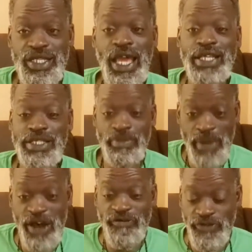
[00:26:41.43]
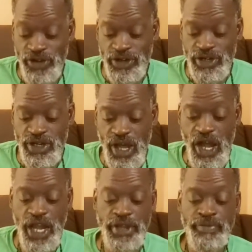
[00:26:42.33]
That's a mouthful.
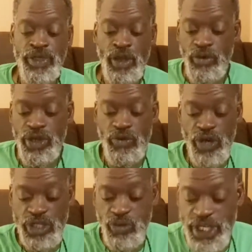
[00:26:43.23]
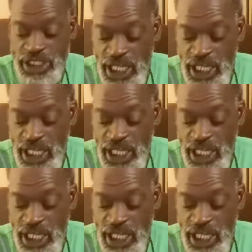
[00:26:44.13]
All right. William Walter West,